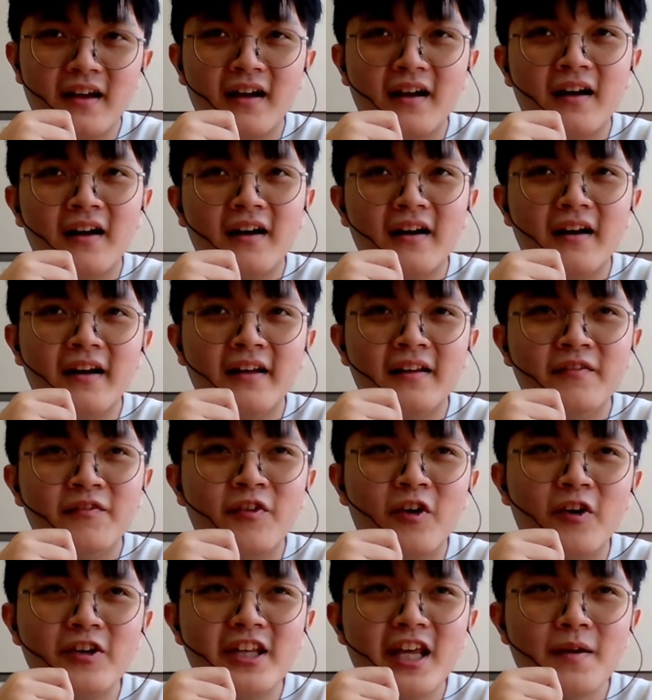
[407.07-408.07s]
Yeah, and
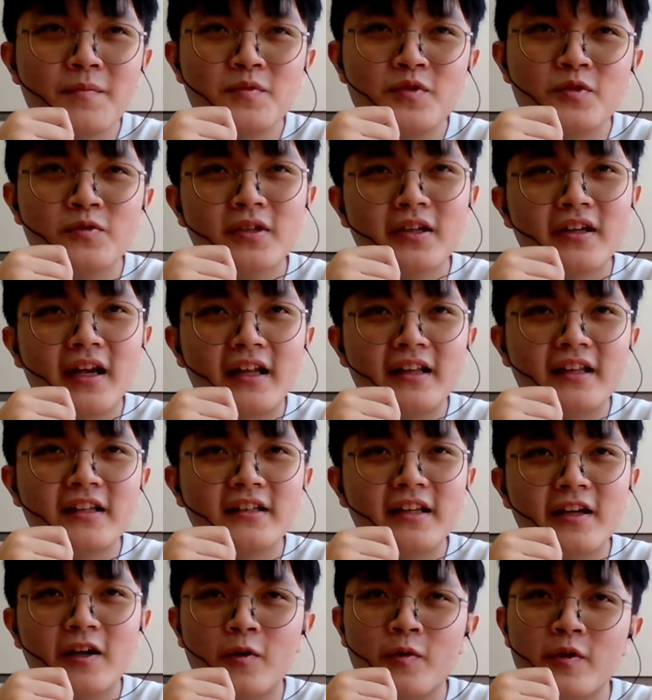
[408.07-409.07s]
for DM student, I
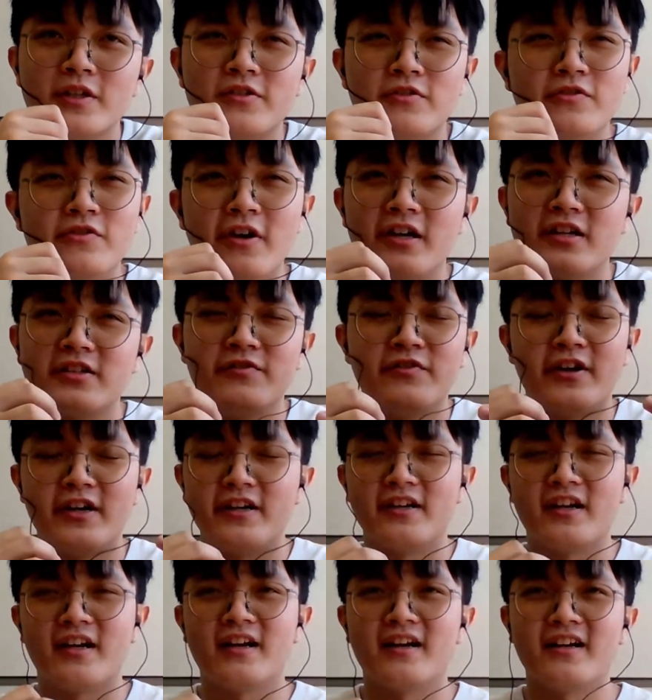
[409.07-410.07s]
think they always dress
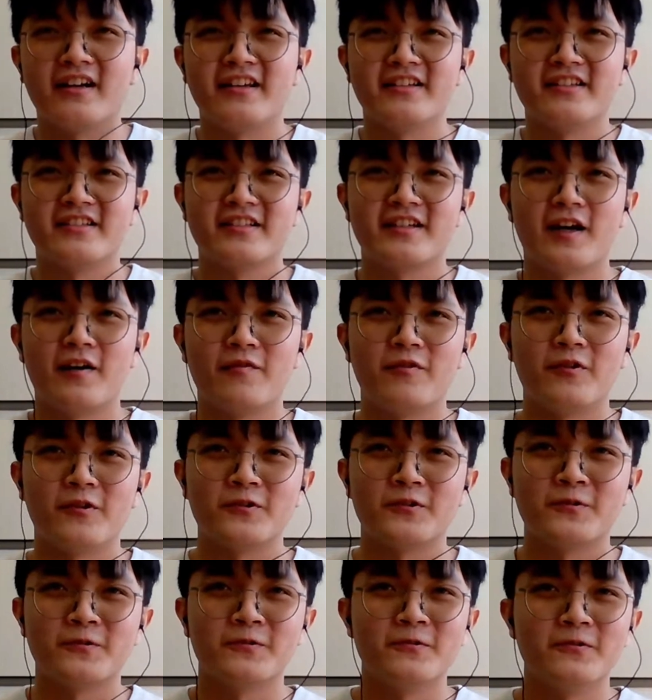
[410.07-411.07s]
very nice, come
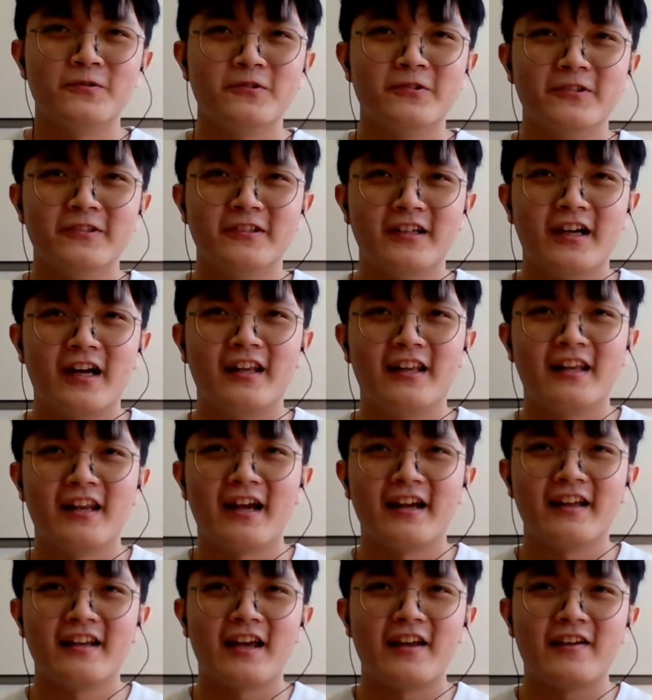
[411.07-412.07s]
for school.
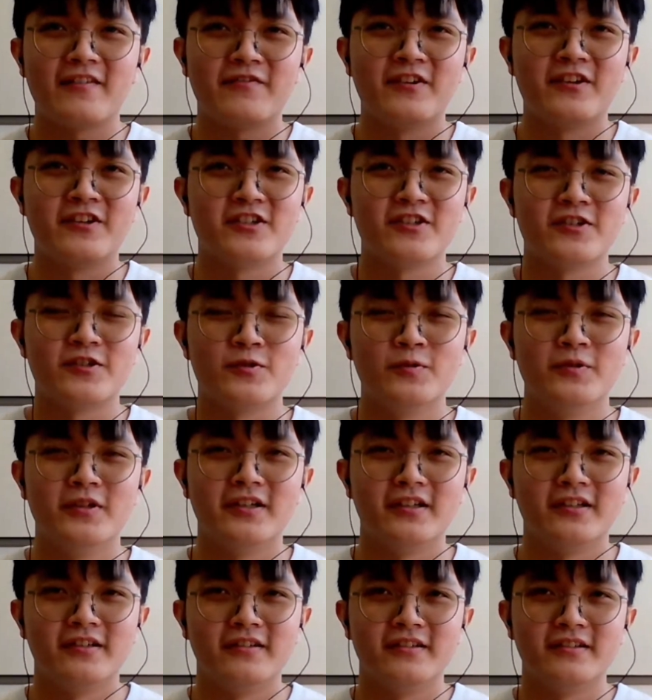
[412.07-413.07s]
Unlike like furniture
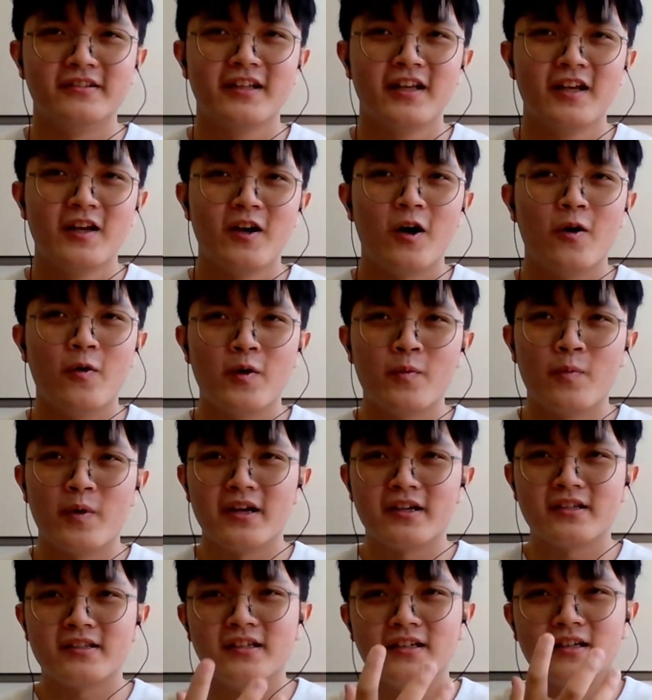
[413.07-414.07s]
students, always
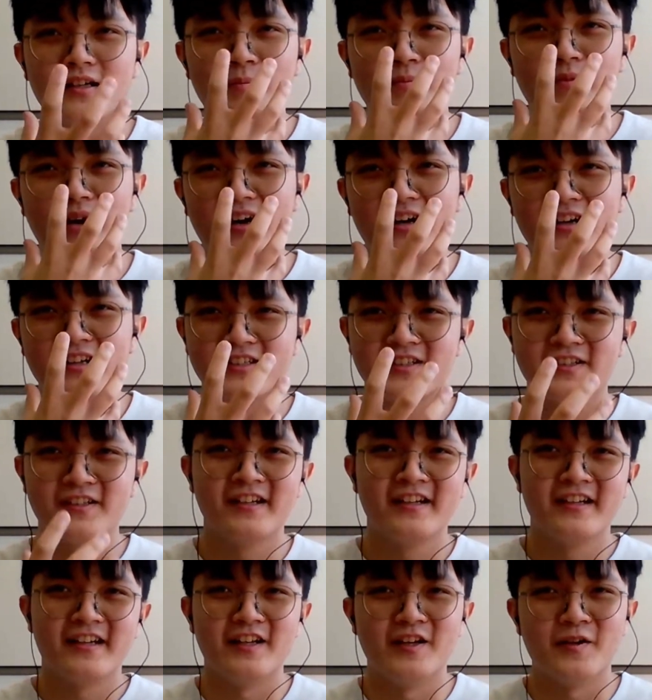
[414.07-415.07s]
wears the
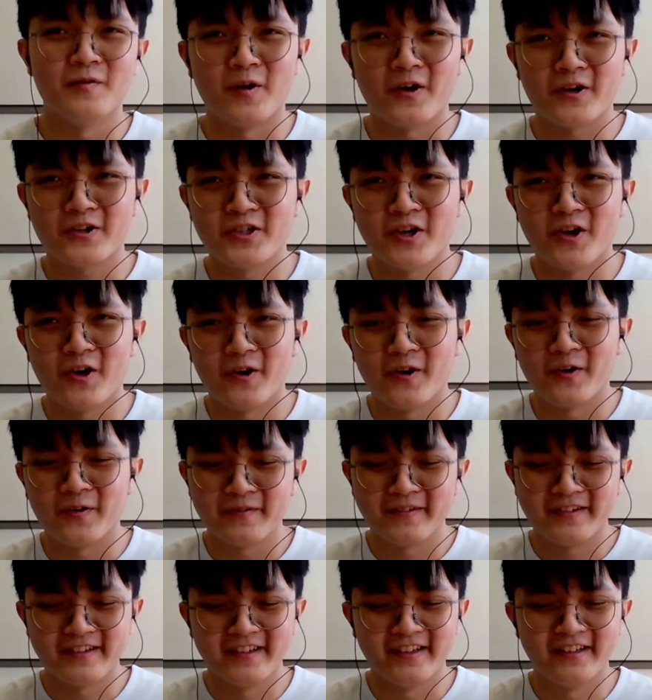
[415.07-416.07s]
mask in the
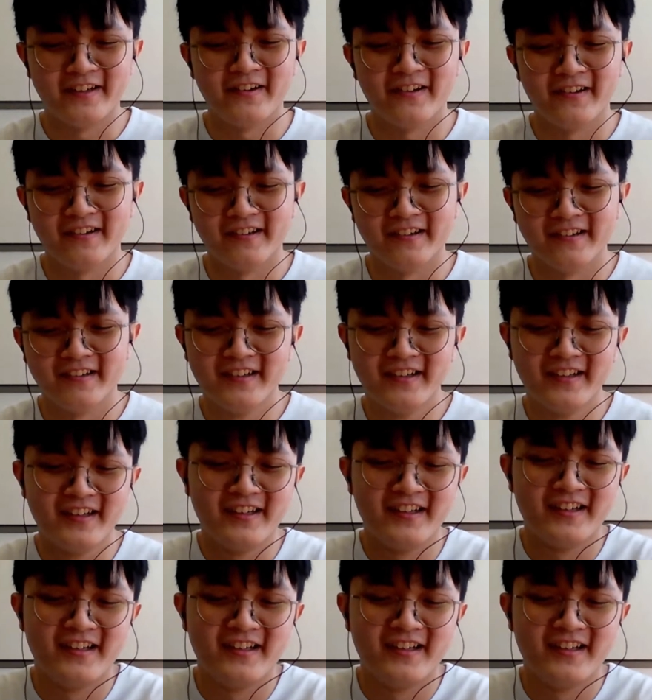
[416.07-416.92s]
workshop and all.